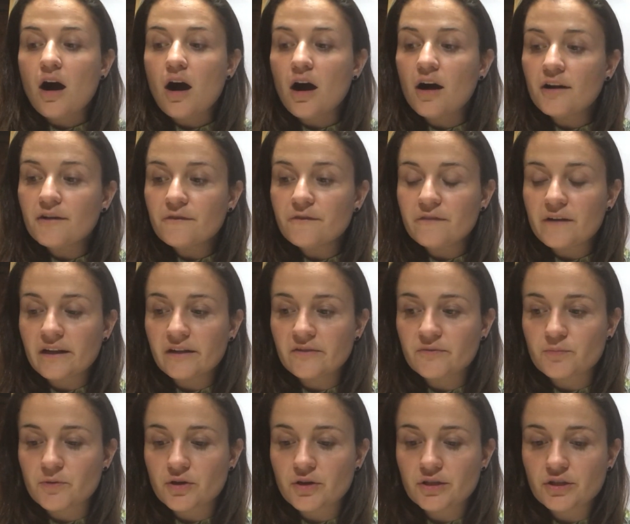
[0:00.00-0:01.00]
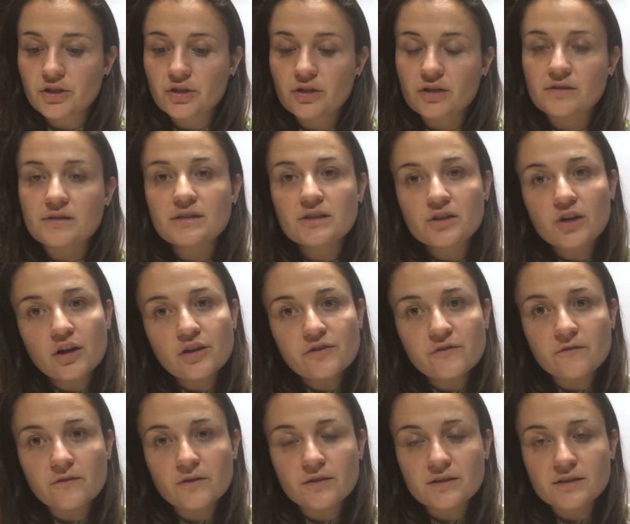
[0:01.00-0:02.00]
On Facebook, you can
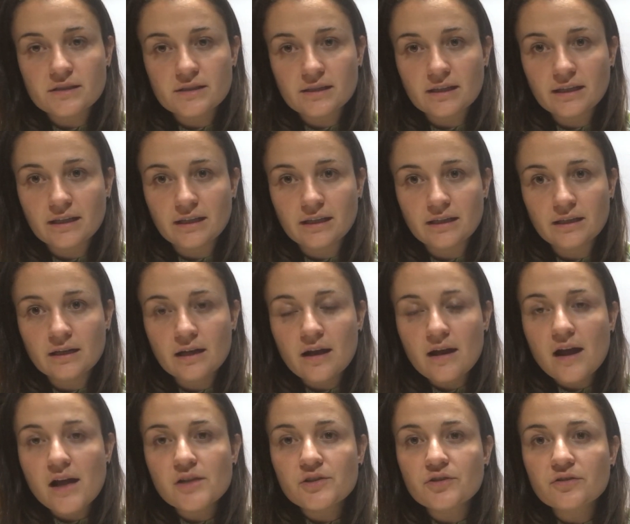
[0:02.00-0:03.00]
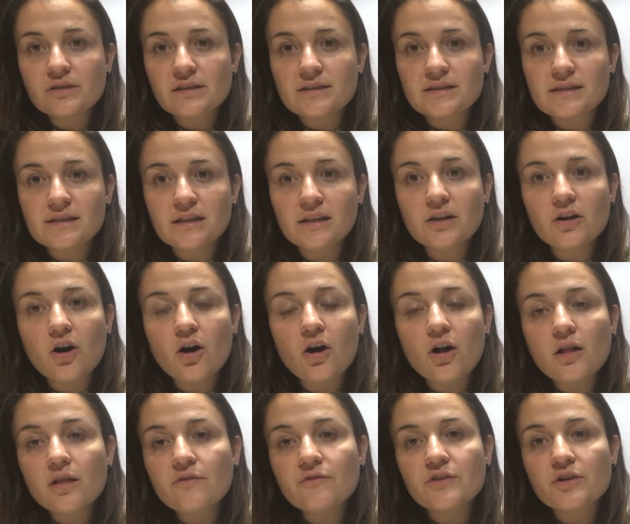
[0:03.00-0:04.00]
search for the city and you can see
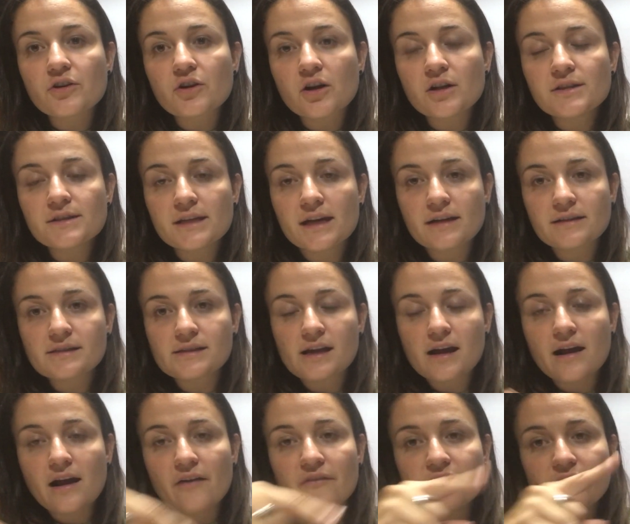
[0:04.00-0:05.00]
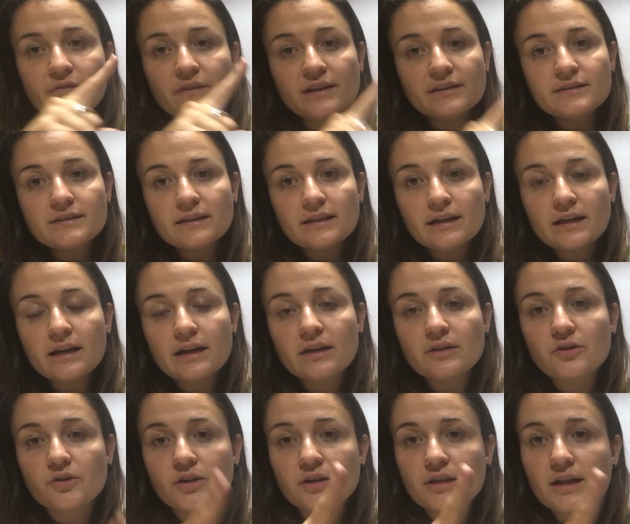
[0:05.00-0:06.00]
all of your contacts that have
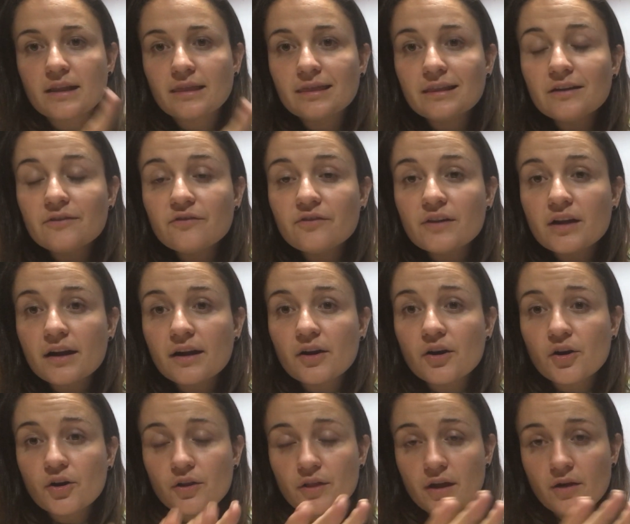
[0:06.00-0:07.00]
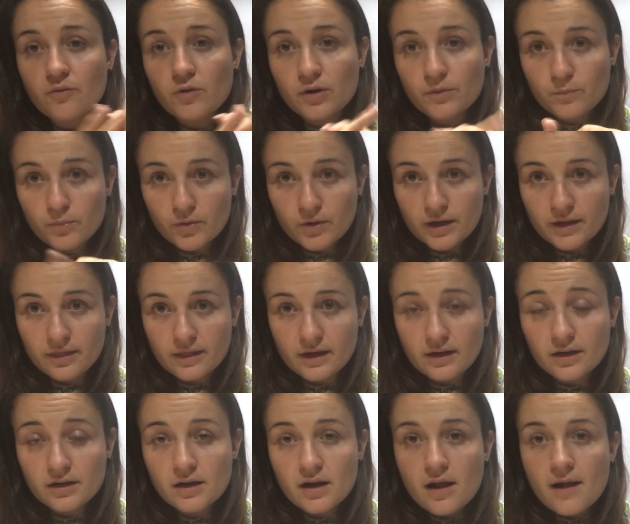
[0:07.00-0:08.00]
visited or that live there or that were born
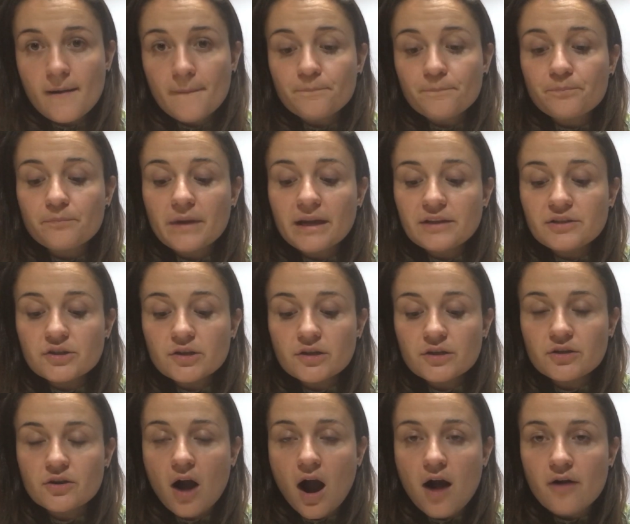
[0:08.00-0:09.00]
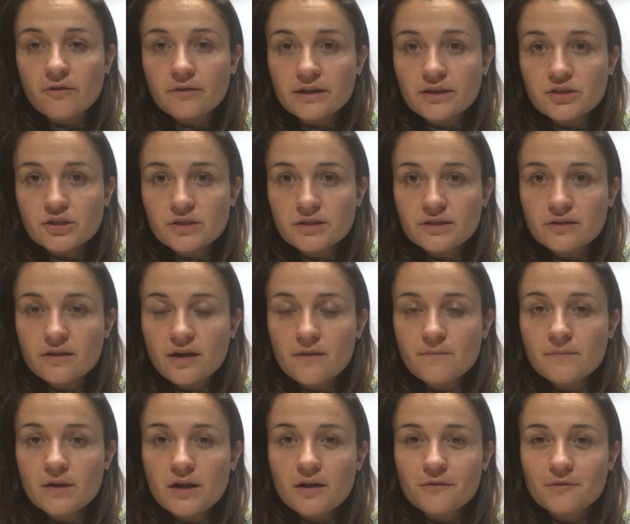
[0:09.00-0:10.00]
there. Make sure you outreach to
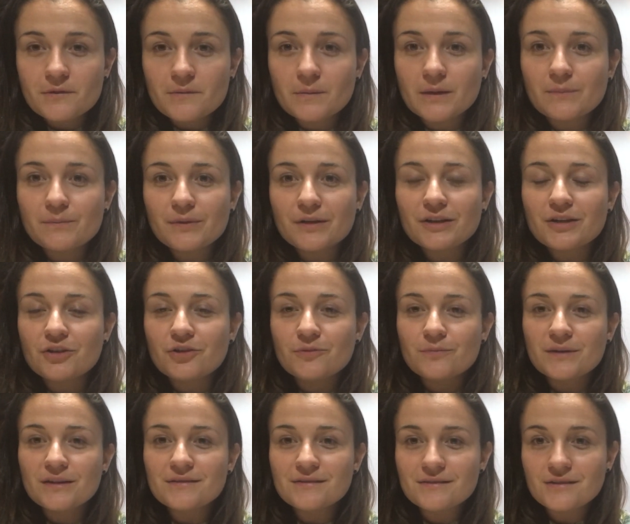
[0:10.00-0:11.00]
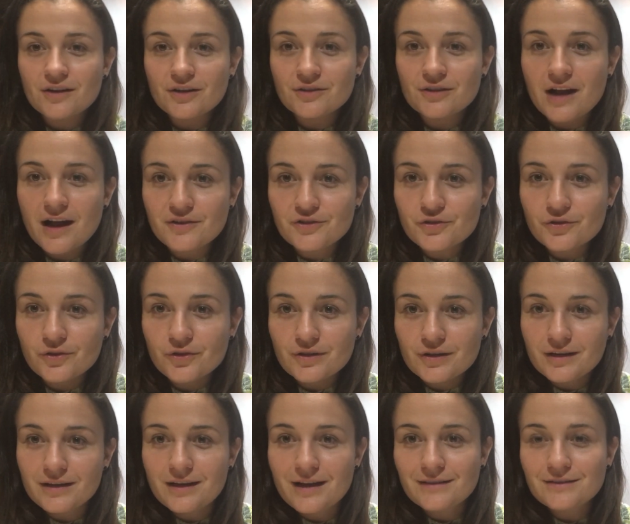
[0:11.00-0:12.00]
them. Remember, humans are natural
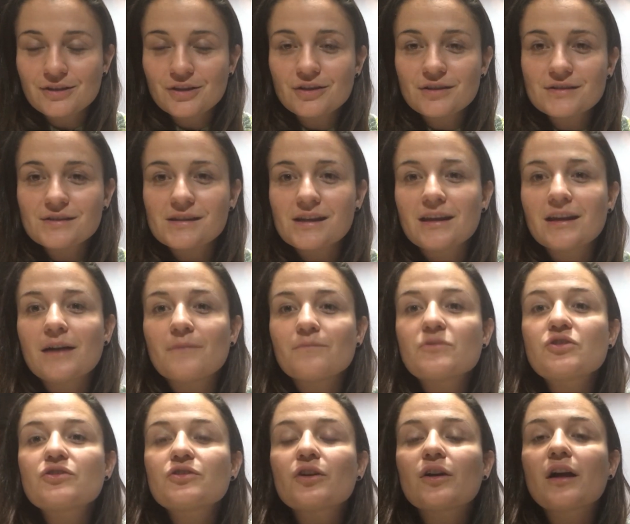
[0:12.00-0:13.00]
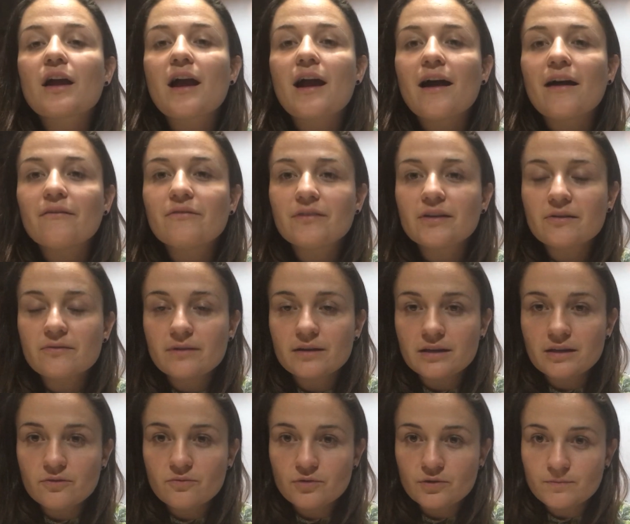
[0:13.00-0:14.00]
connectors, and I'm sure
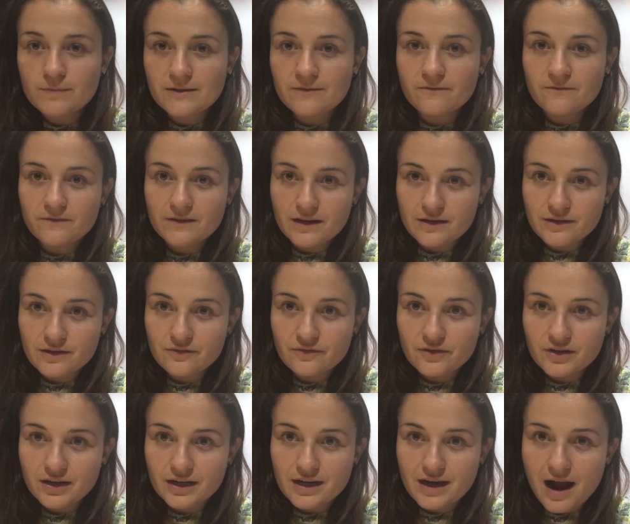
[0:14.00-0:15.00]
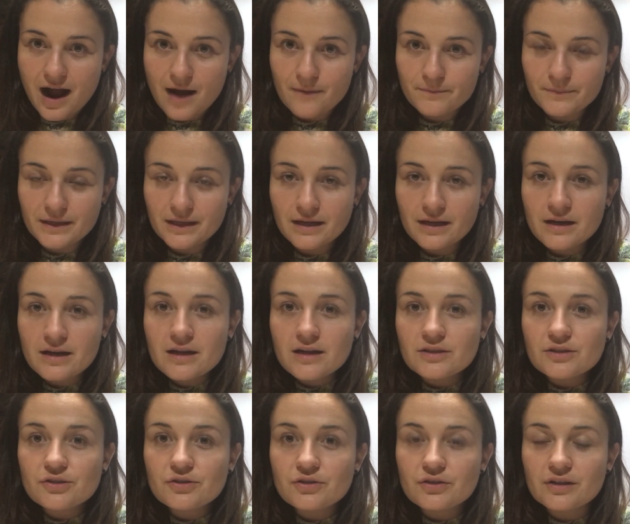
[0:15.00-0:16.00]
everybody would be very, very happy
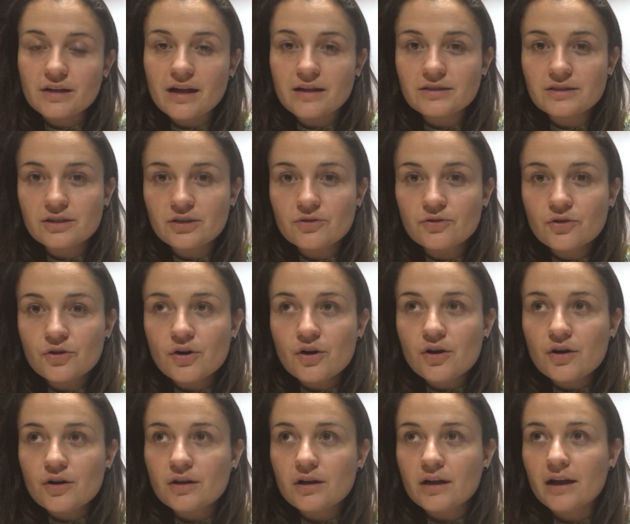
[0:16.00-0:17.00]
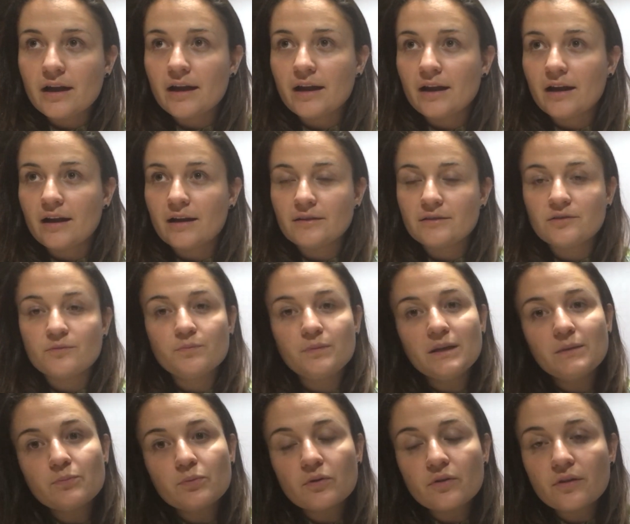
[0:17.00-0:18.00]
to connect you to
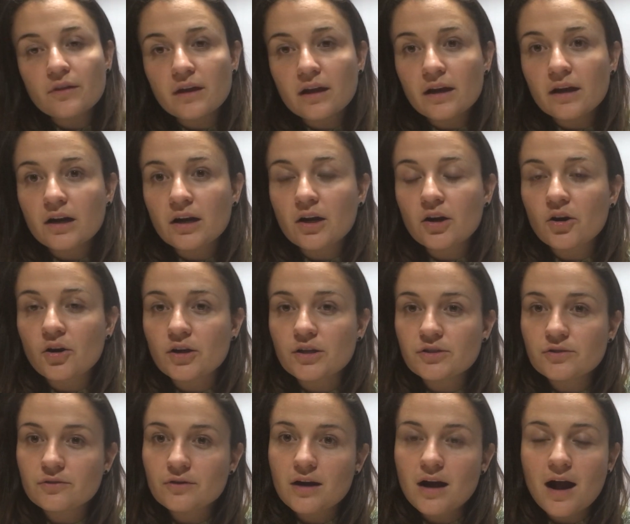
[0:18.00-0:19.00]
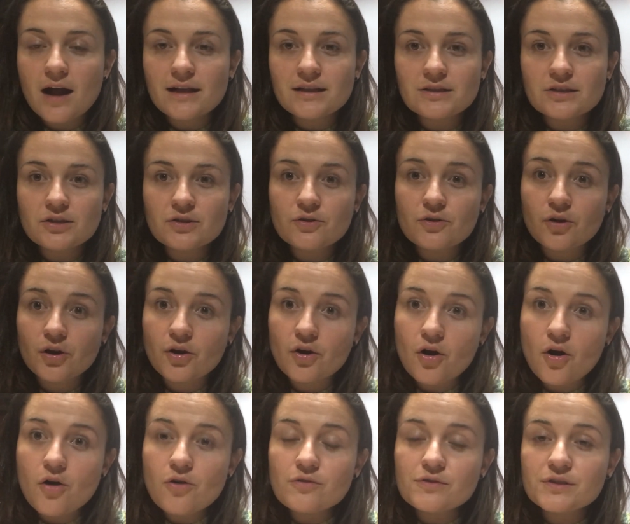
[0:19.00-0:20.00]
people there, or to guide you or
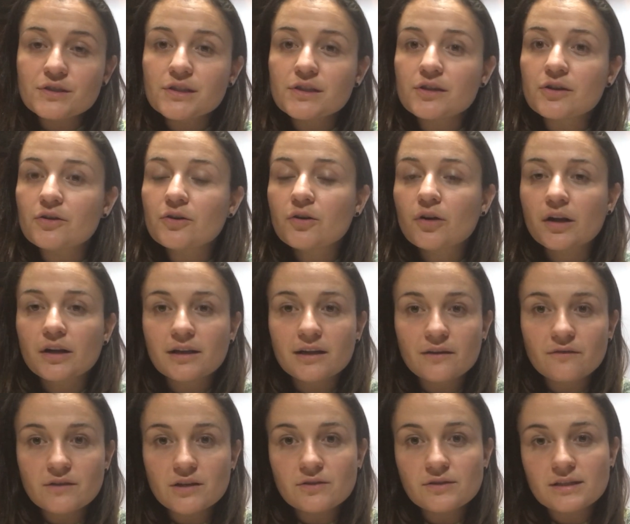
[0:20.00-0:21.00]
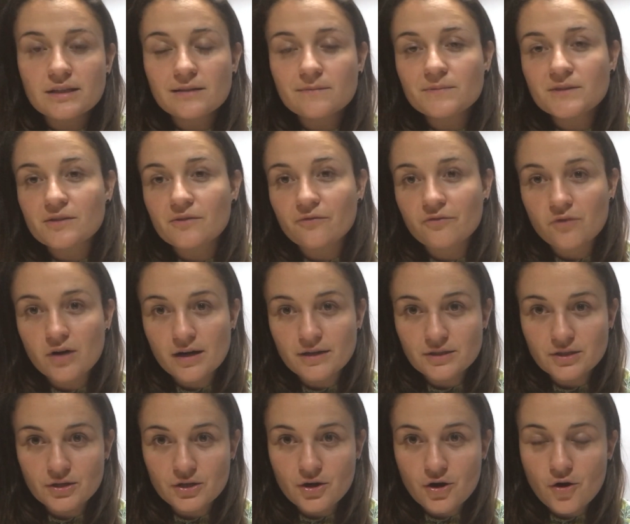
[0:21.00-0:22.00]
host you or give you tips of
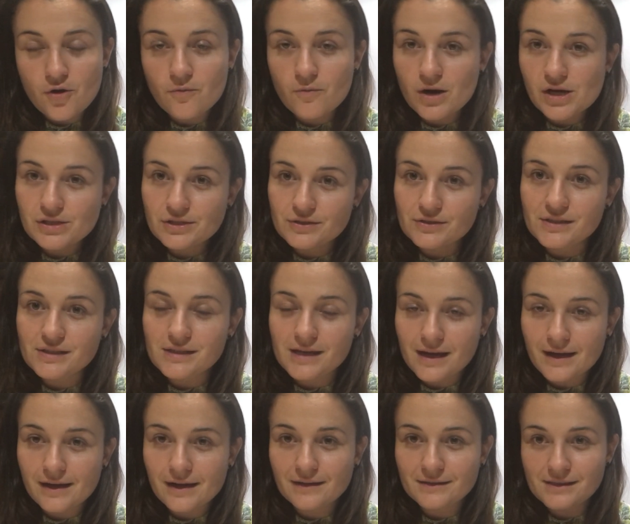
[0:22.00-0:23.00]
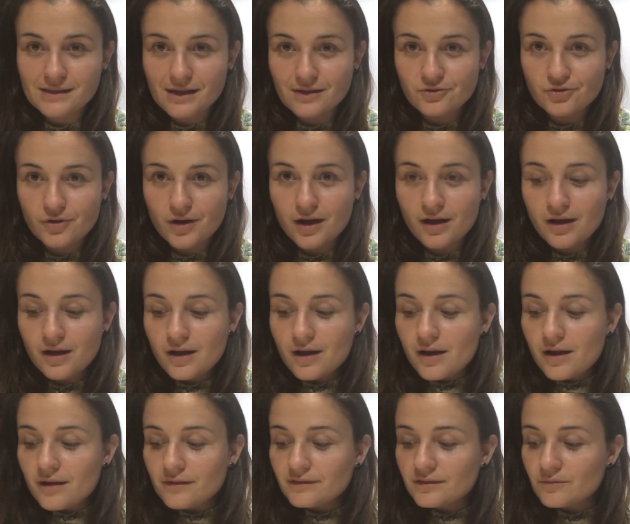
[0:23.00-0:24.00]
where to go, where to stay, etc.
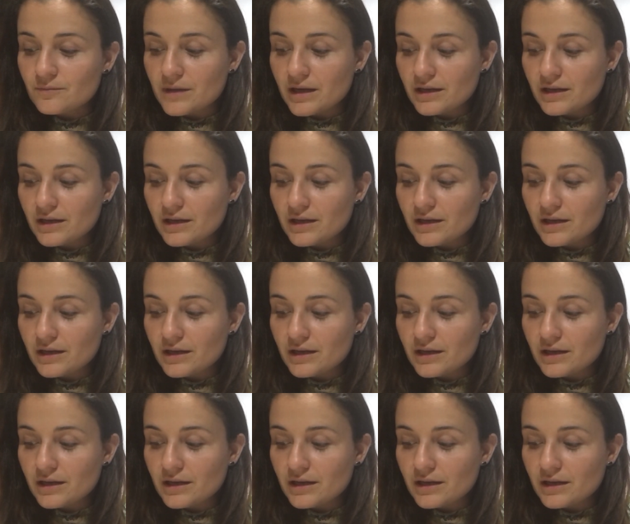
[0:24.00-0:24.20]
So